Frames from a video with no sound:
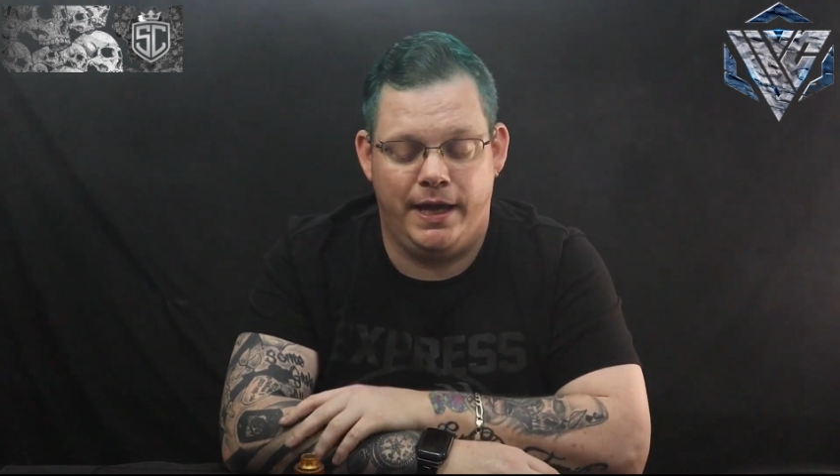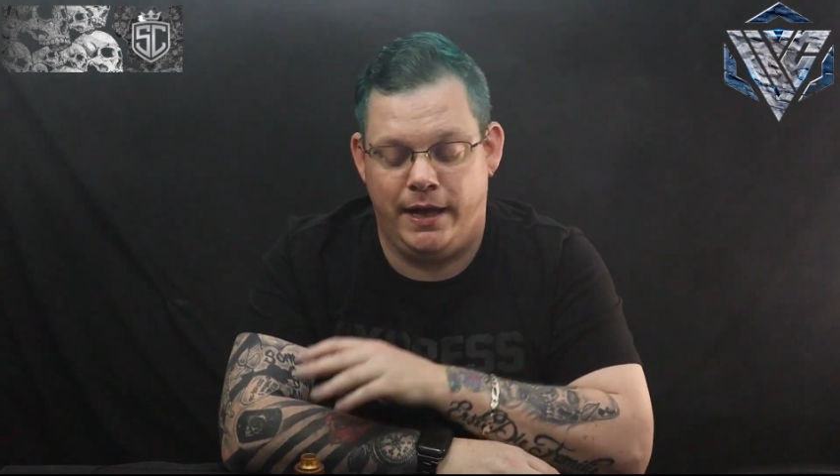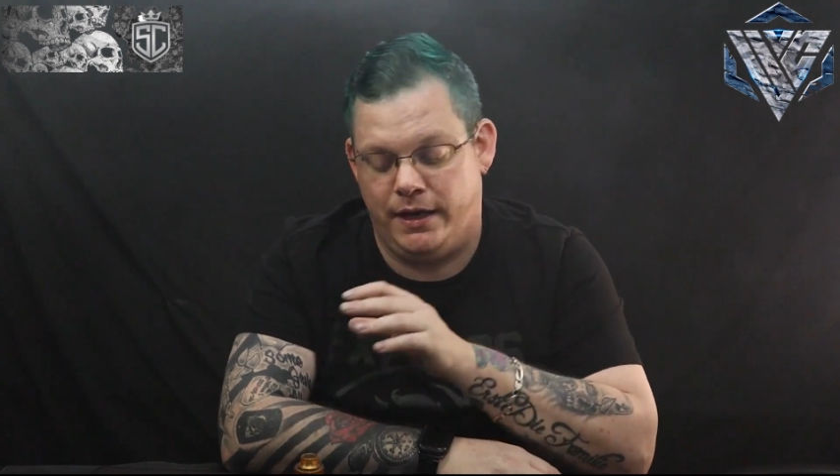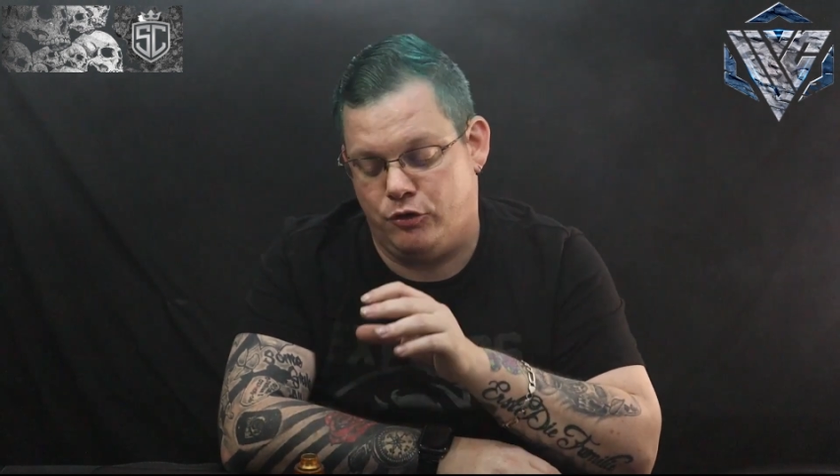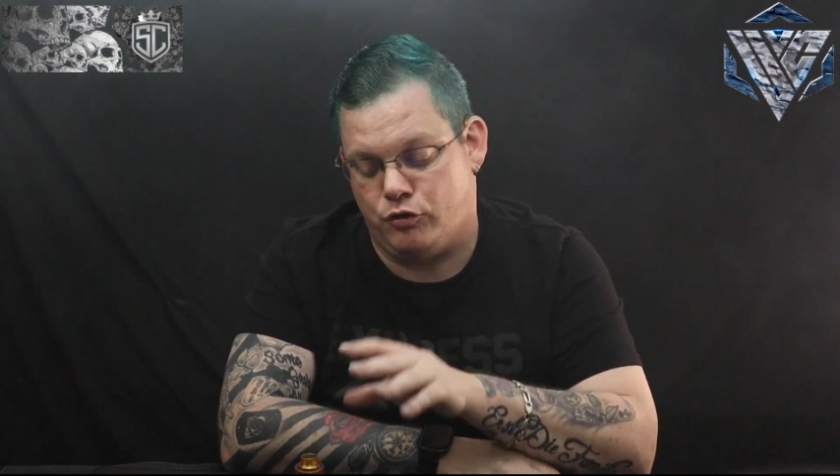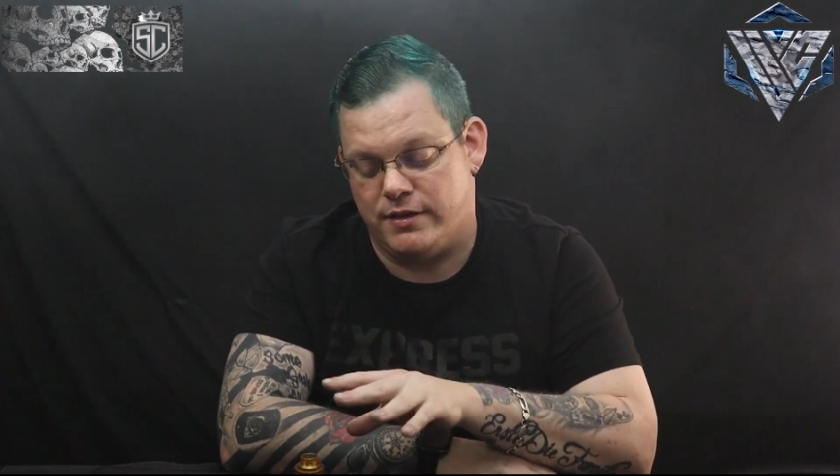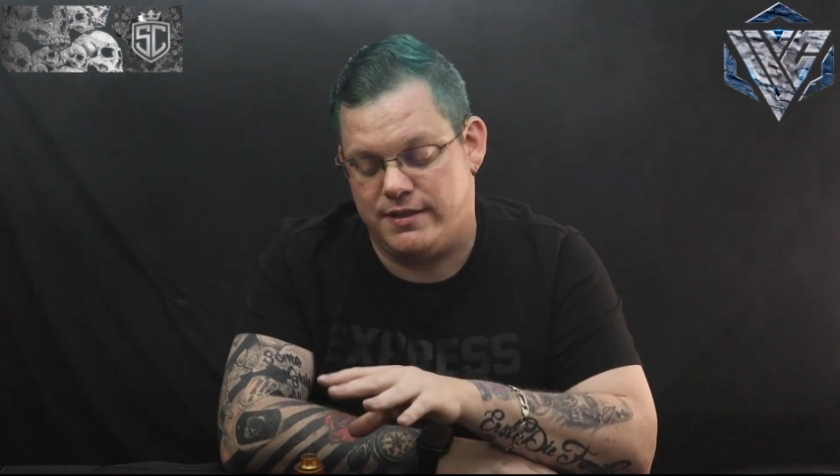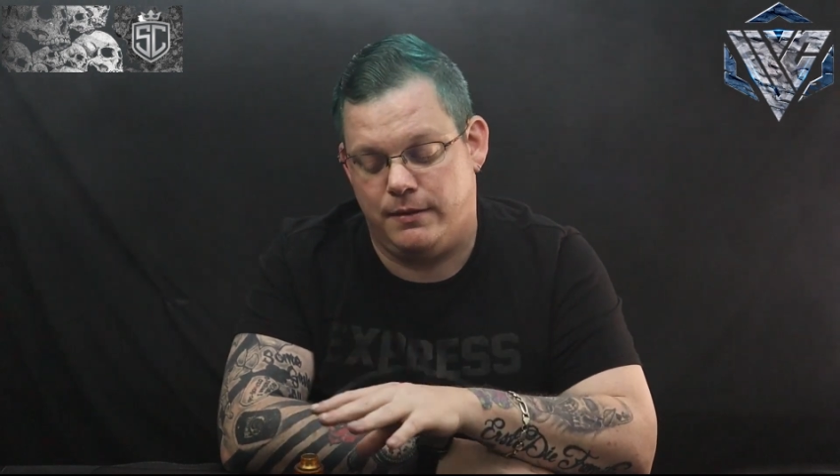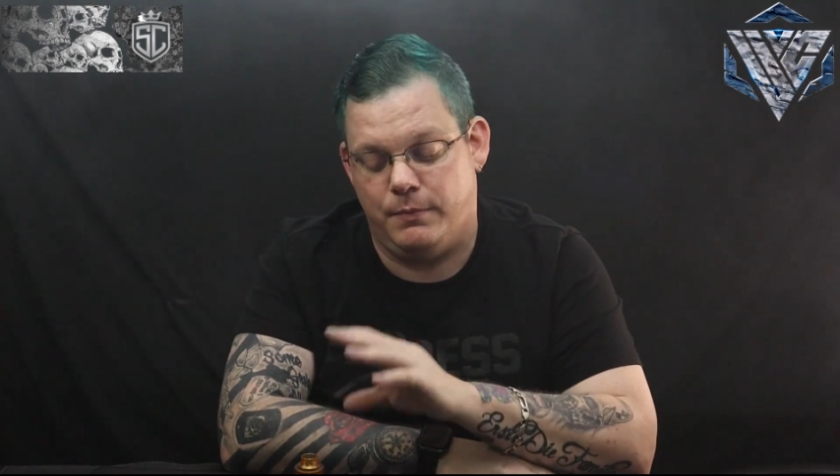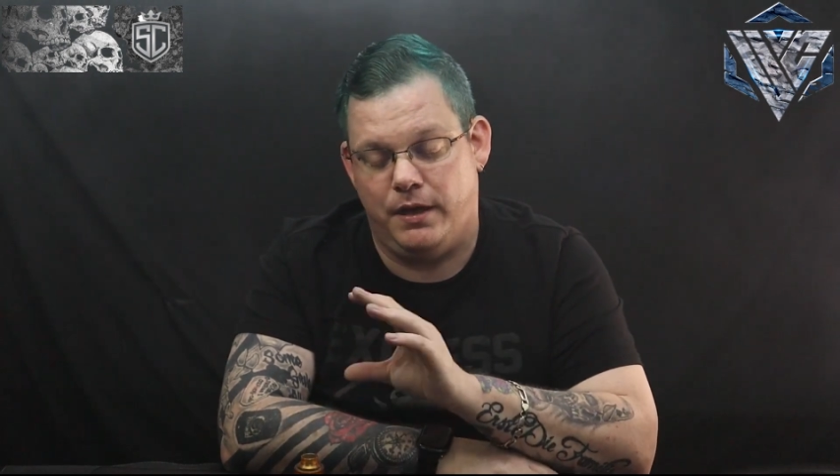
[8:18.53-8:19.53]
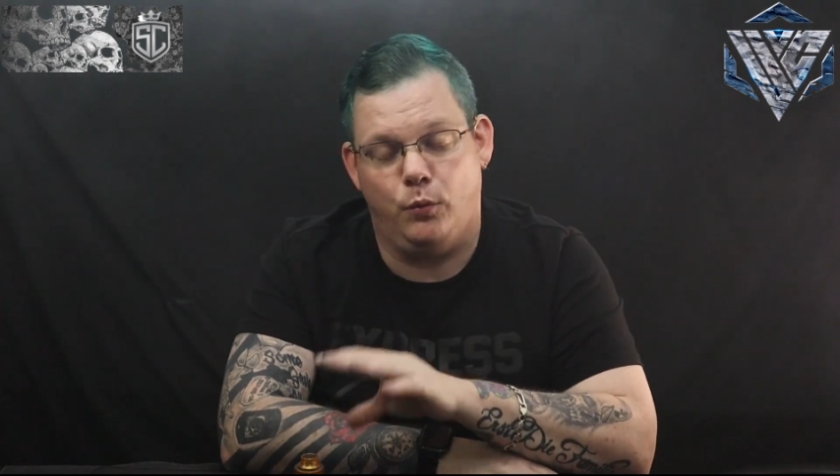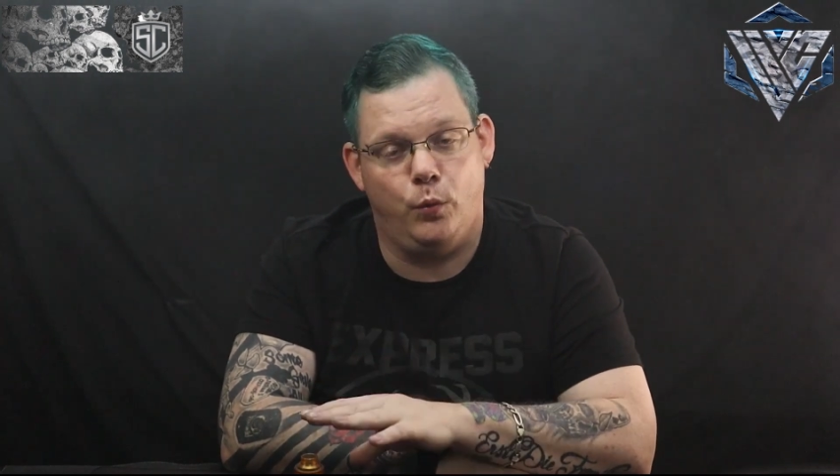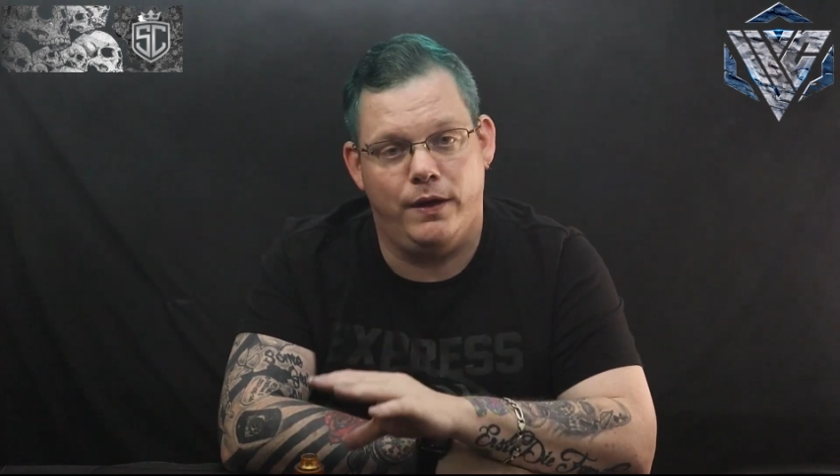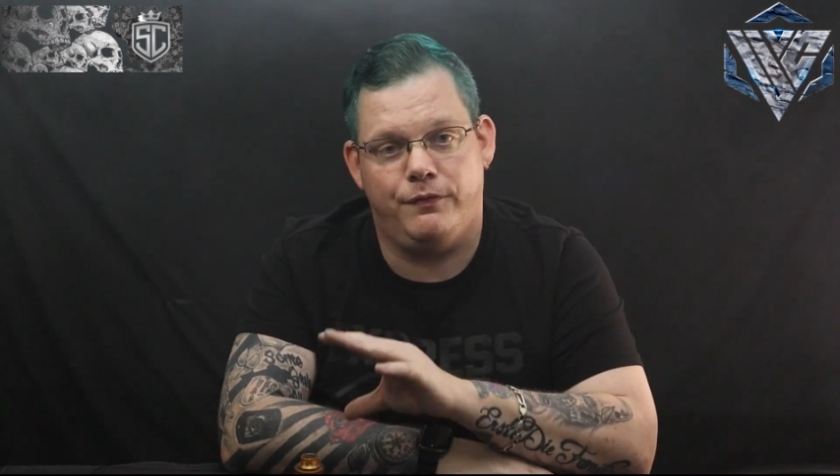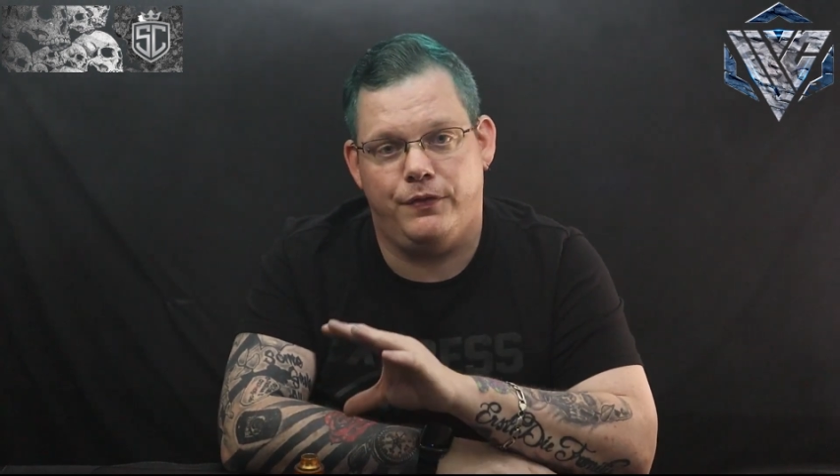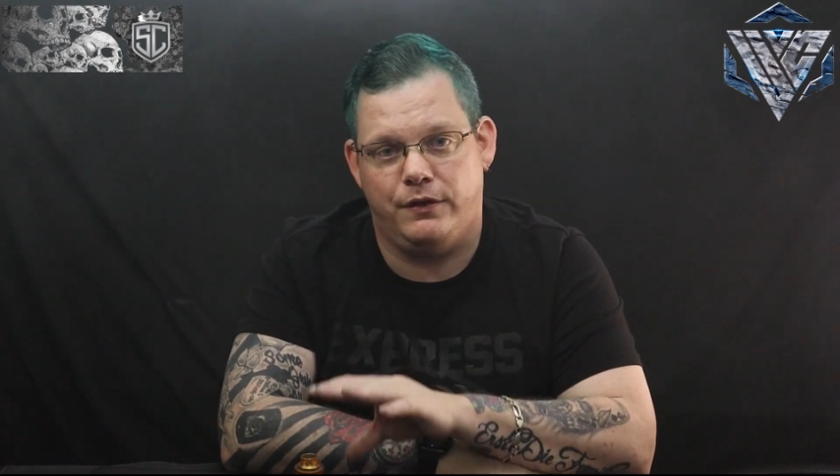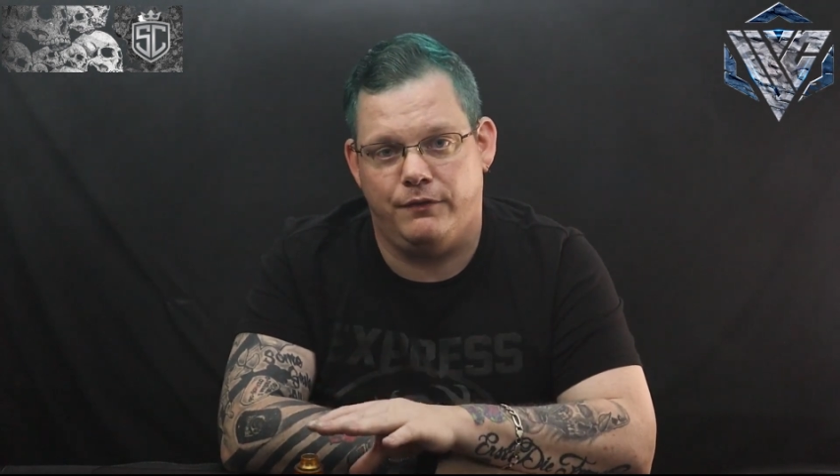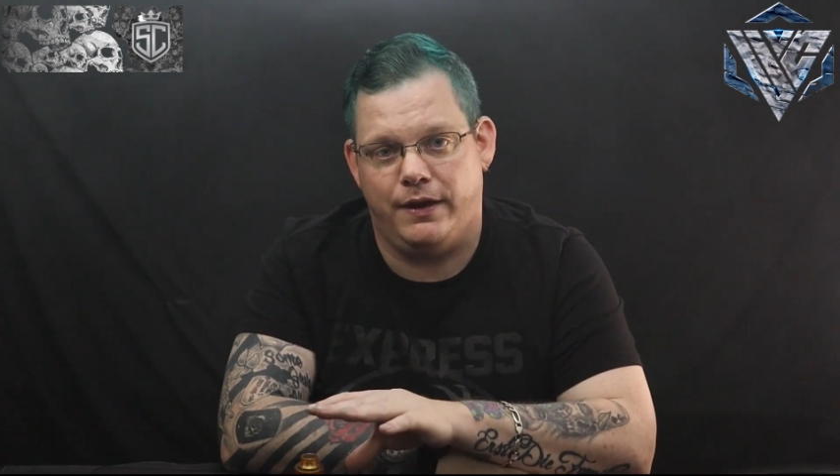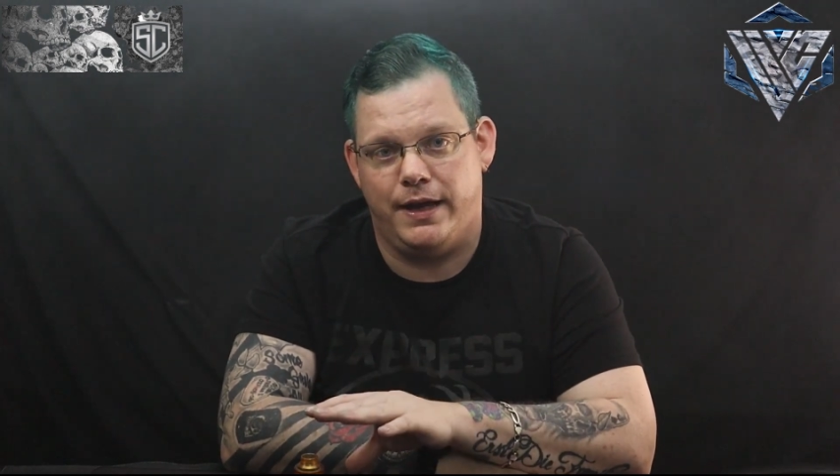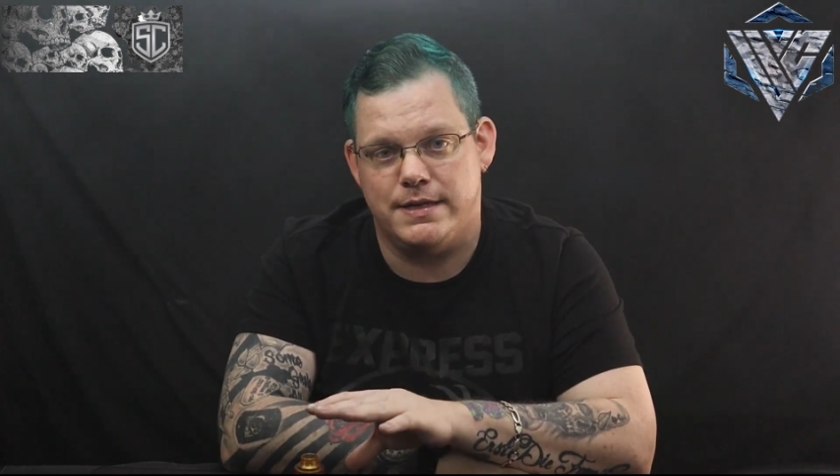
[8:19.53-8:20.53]
and entrusting me with the
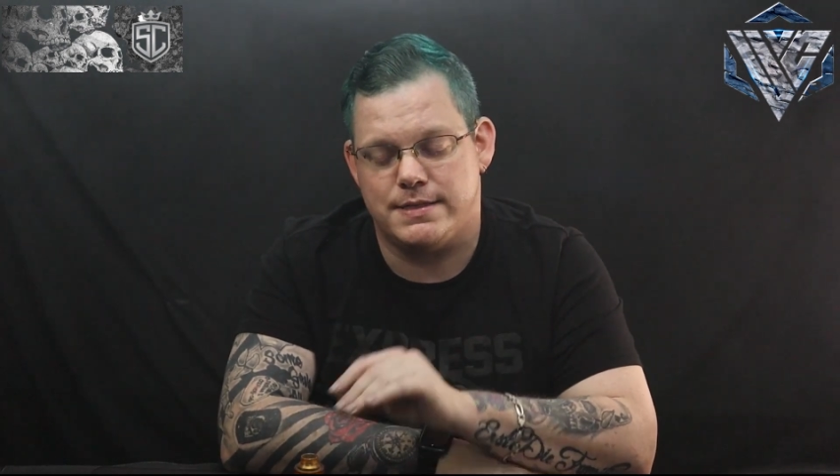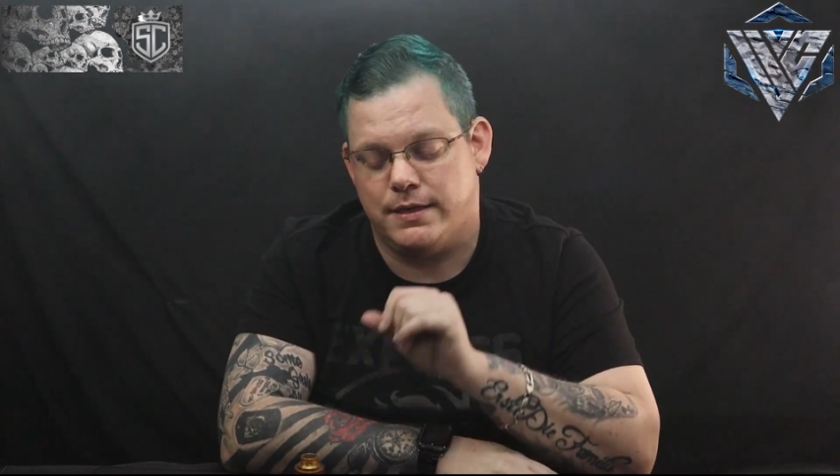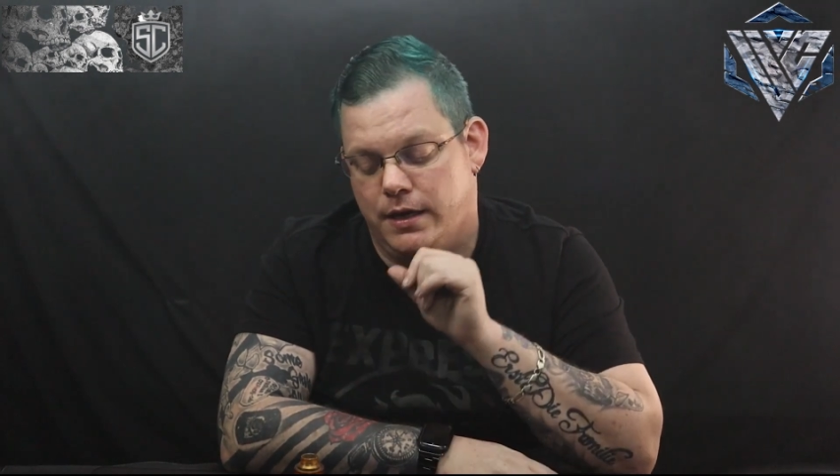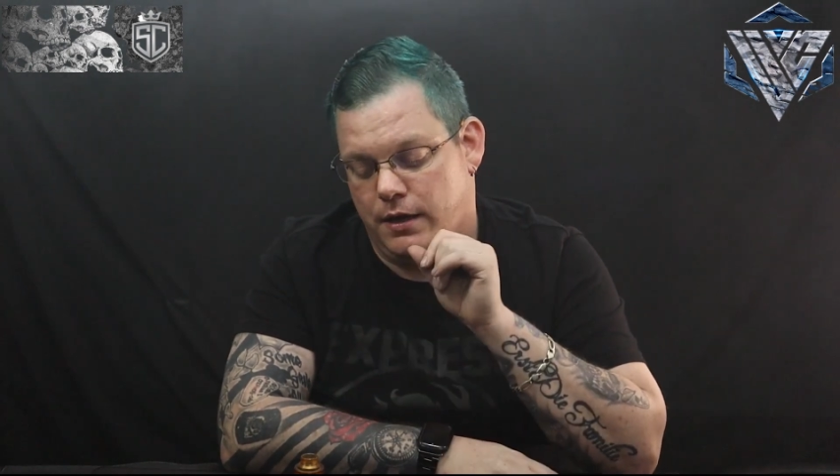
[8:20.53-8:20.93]
device,